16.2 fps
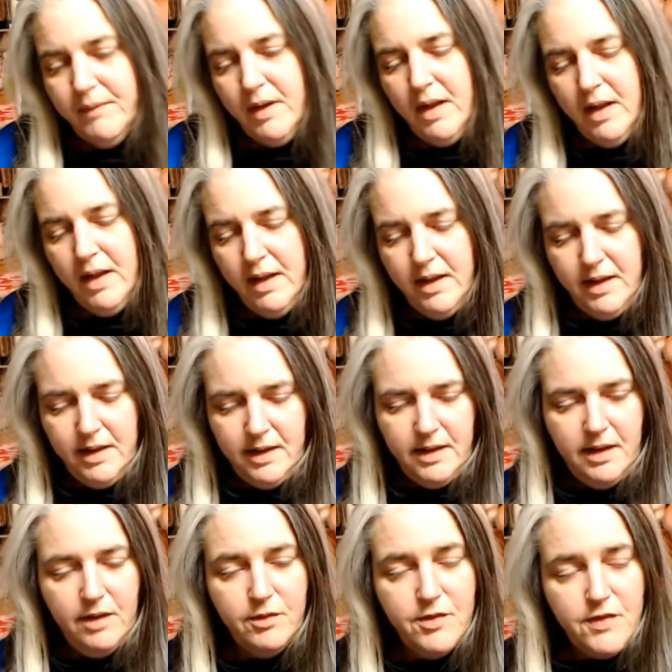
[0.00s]
And
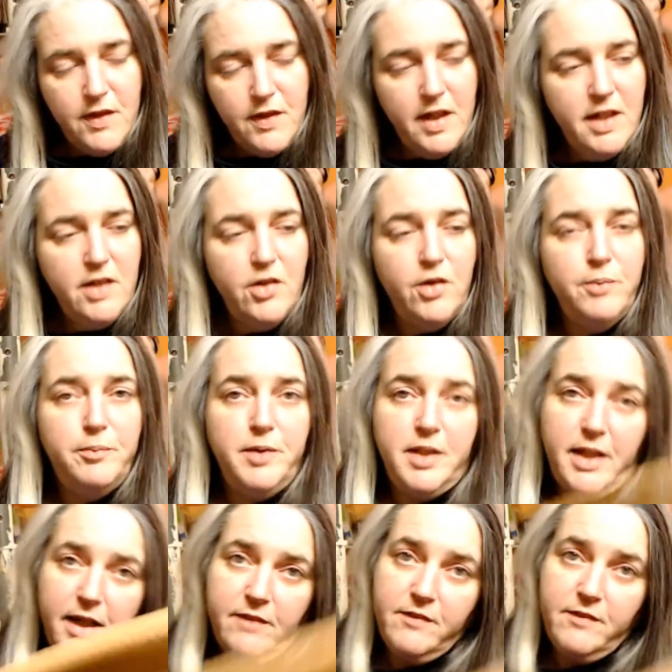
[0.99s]
I was kind of hoping to
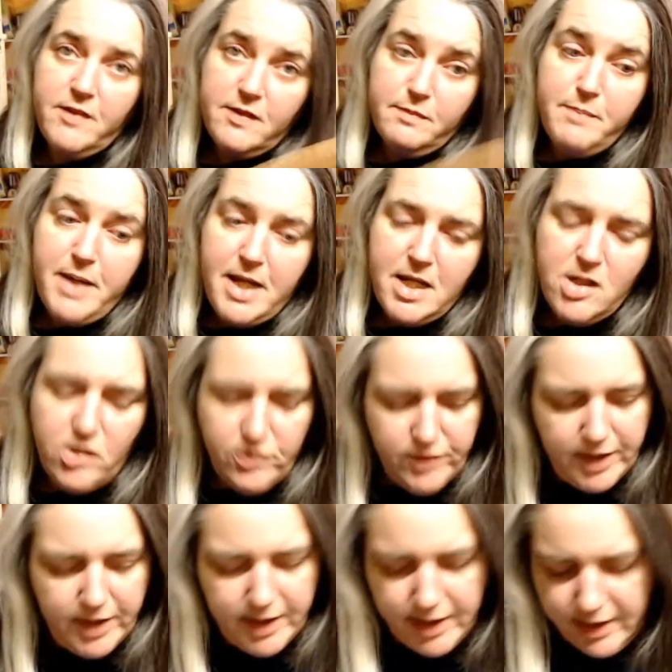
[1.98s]
have this made already.